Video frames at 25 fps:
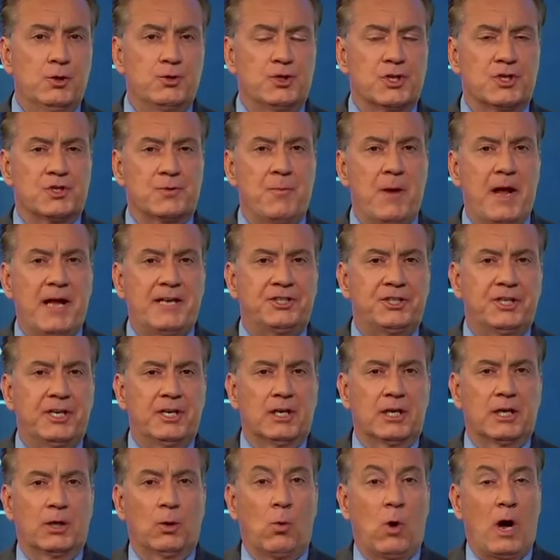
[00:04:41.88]
you just
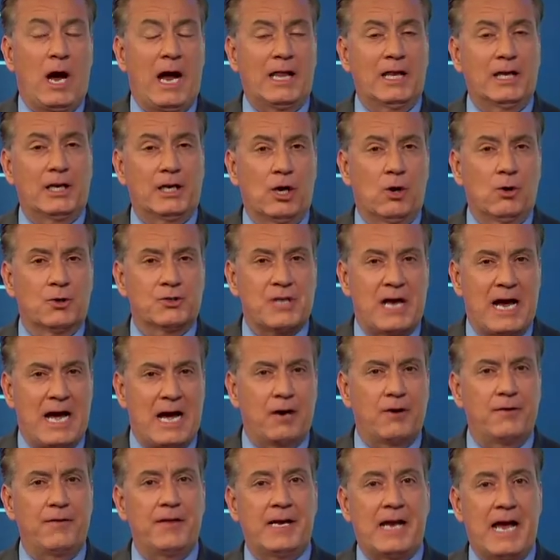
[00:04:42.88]
mentioned a little while ago is
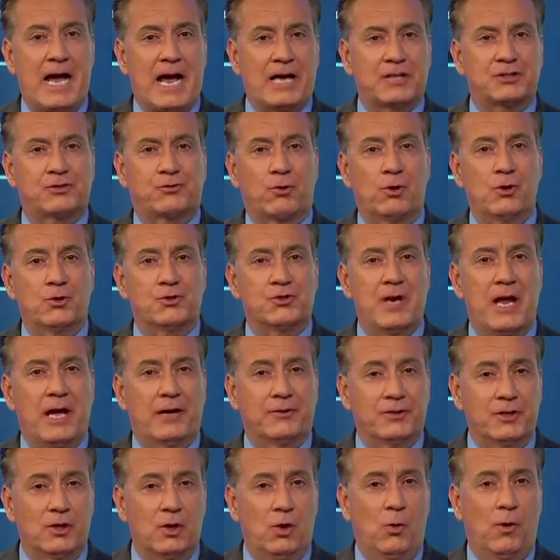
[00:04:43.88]
how do the Astros
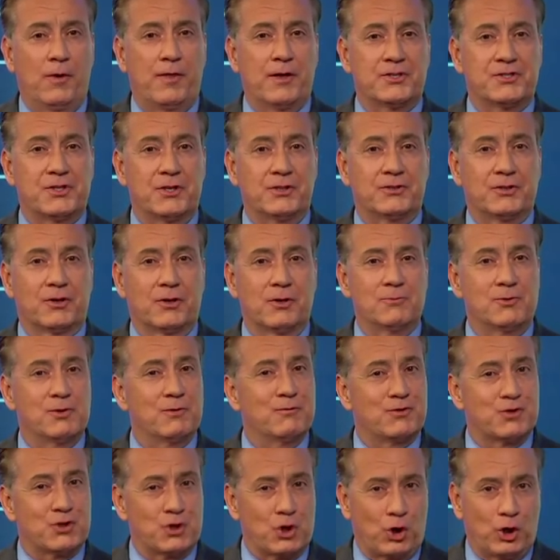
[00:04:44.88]
now deal with this in terms
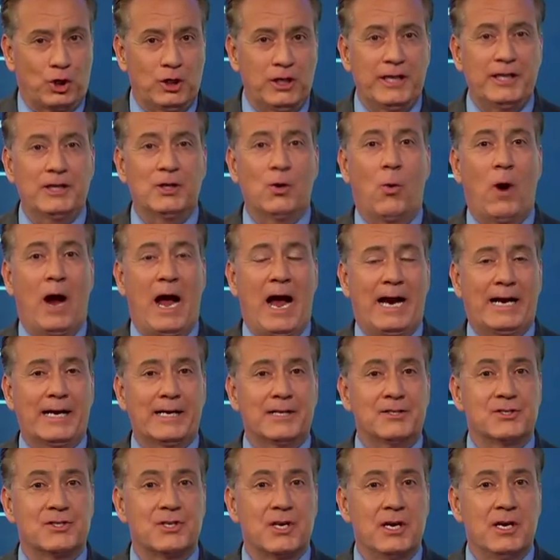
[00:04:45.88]
of circling the
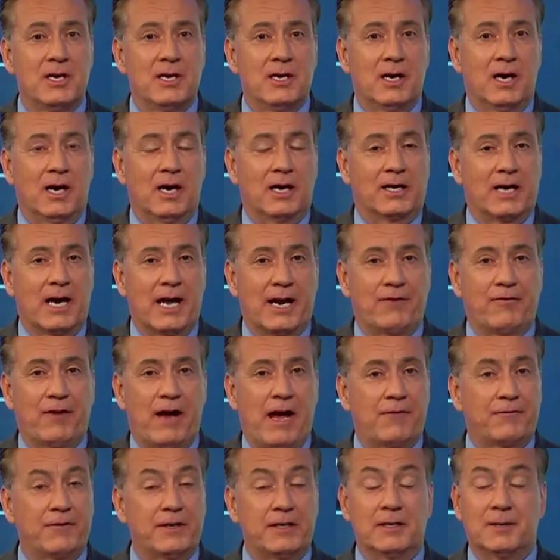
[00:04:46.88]
wagons, uh, kind of
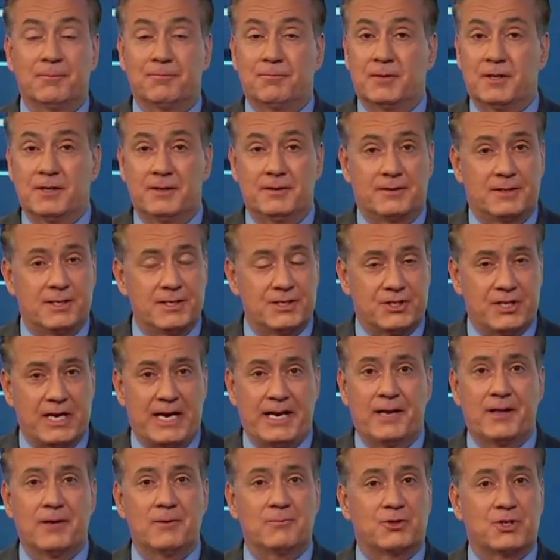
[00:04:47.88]
having to, to
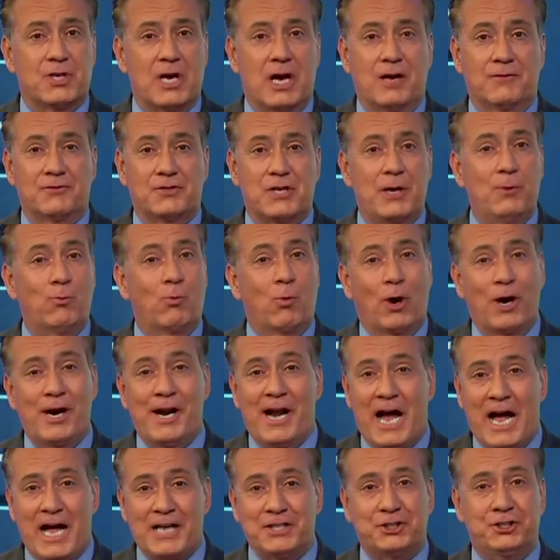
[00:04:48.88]
say to themselves, hey, we're
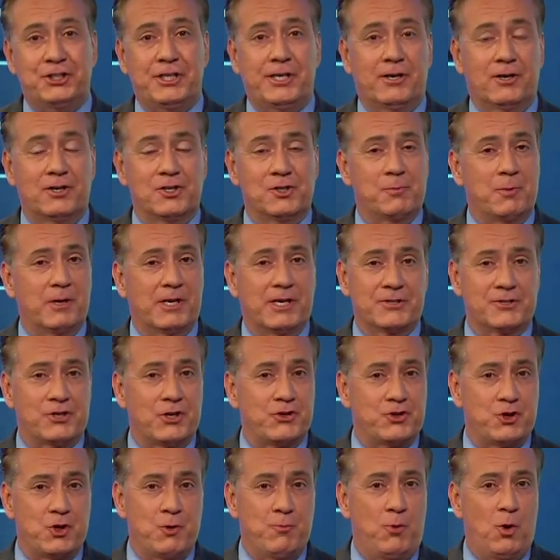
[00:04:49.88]
not cheaters because
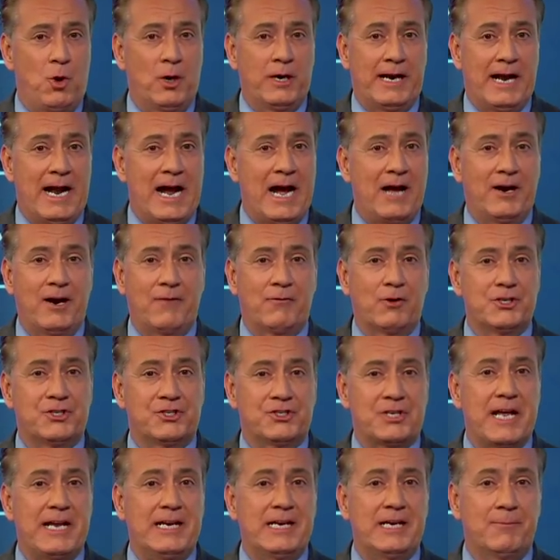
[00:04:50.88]
as you pointed out, every
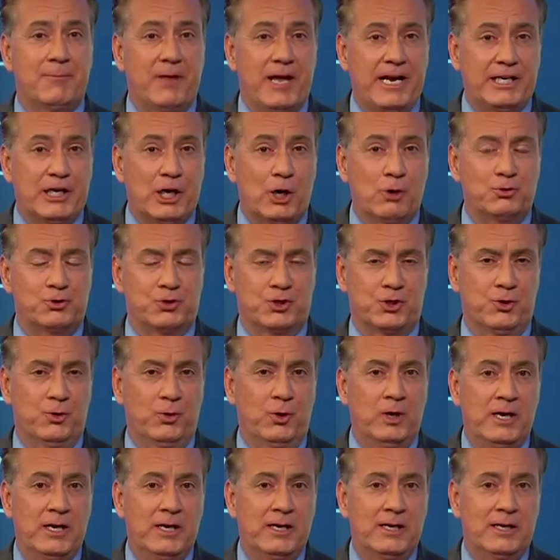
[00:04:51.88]
stadium they go
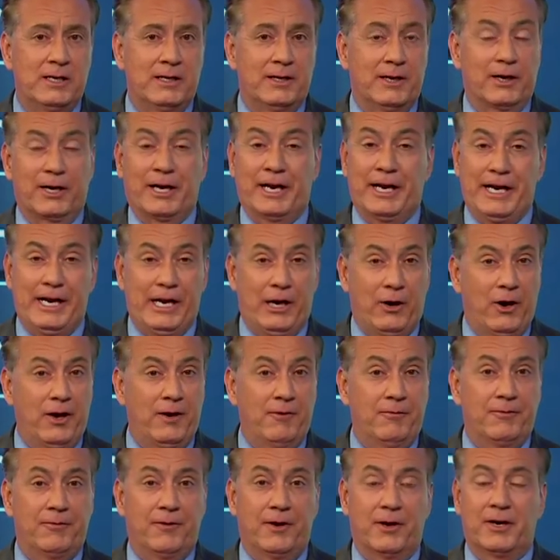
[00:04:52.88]
to, they're going to hear
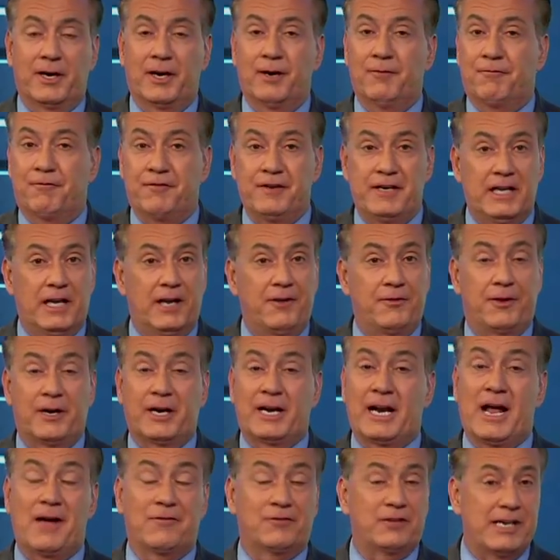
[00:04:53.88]
it, they're going to feel it,
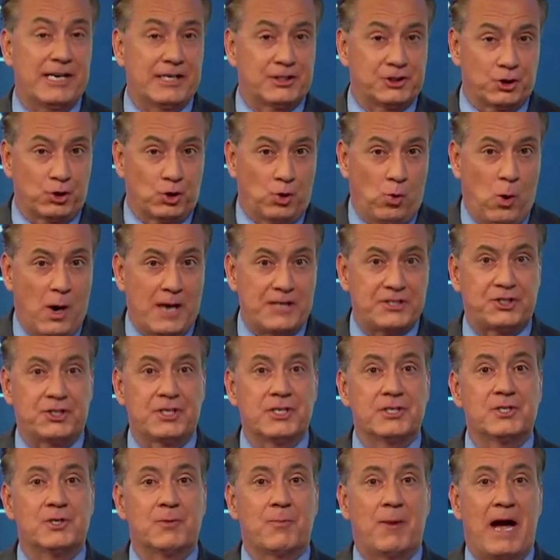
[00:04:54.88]
they're going to have to answer
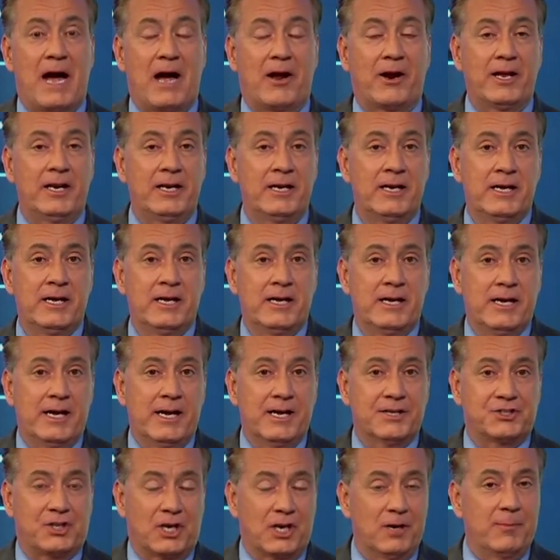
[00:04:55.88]
questions about it.
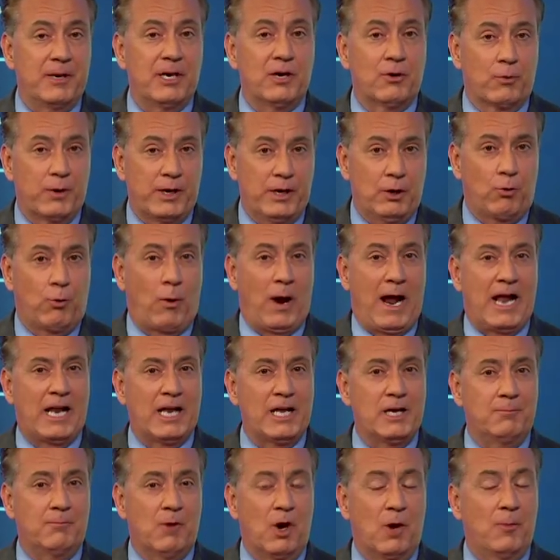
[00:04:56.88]
It's going to be a real
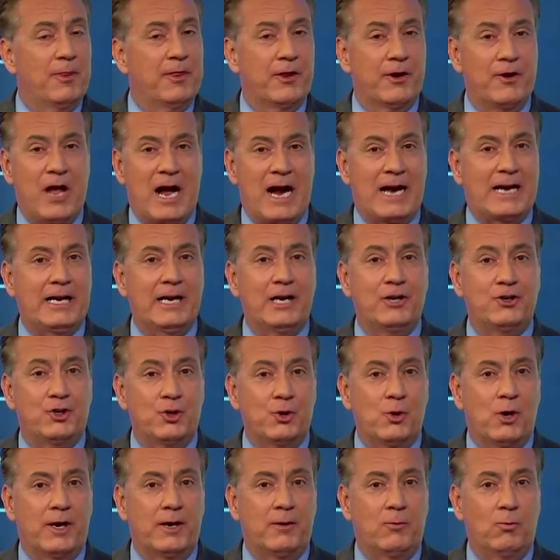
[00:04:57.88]
rallying moment. They're not going to
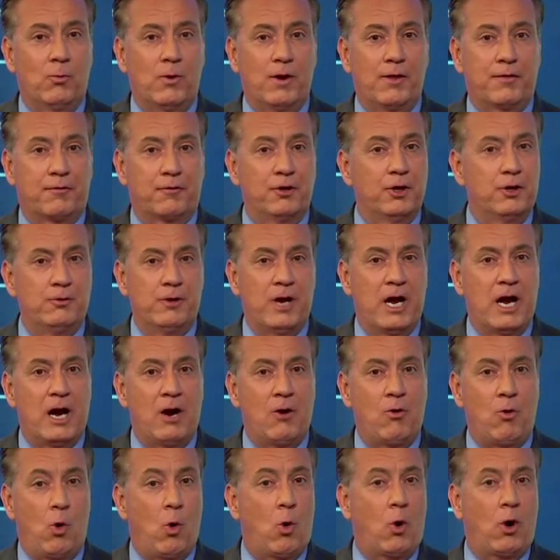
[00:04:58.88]
do it with
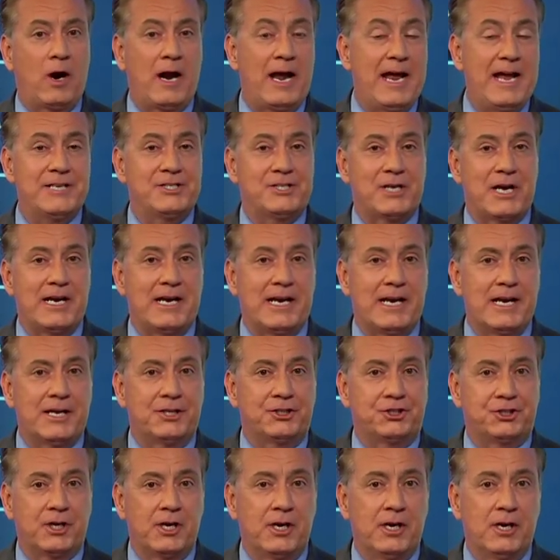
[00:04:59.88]
Luhnow or A.J.
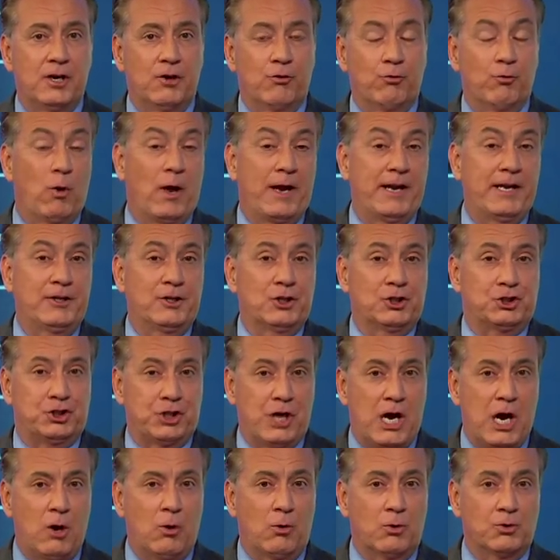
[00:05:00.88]
Hinch running the
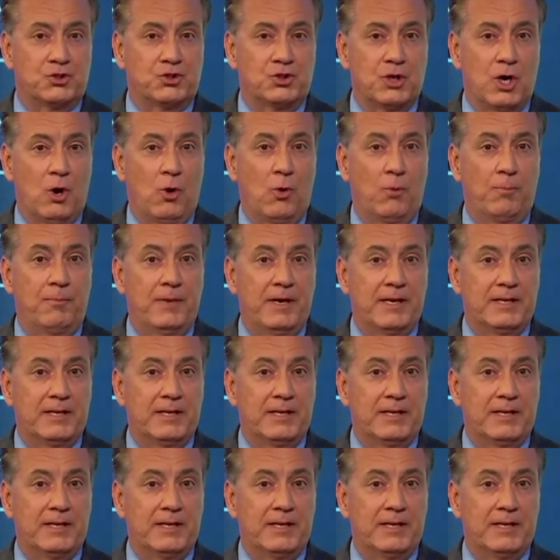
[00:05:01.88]
show. So